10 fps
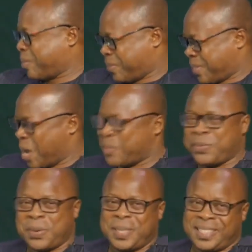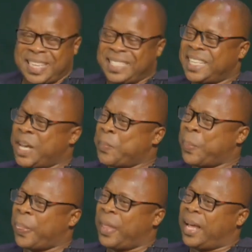coming from the center.
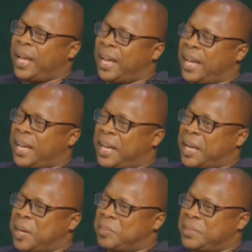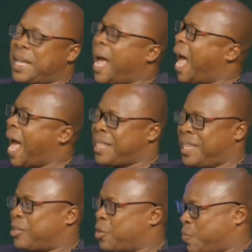There are
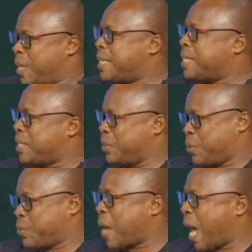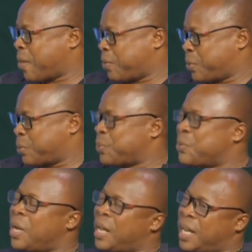other documentations you would have to
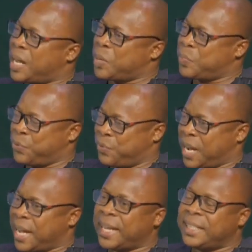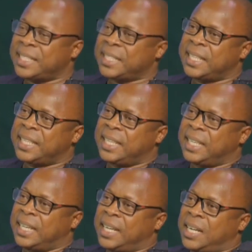provide.
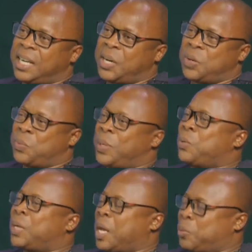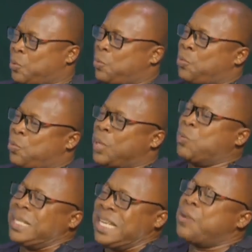We will
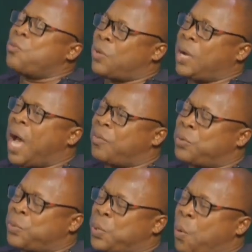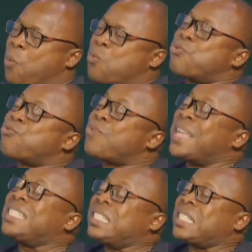then have what we call, we'll
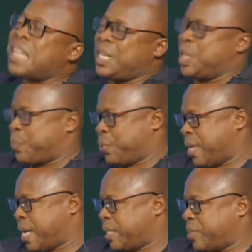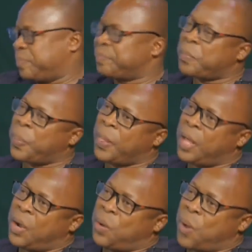register the product.
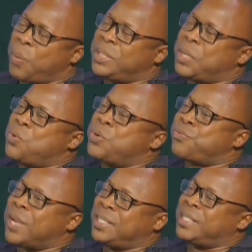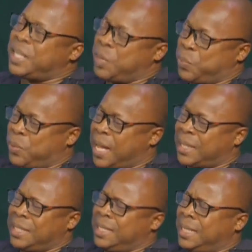When we say we'll register the
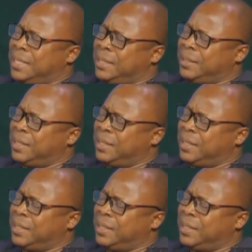product, it doesn't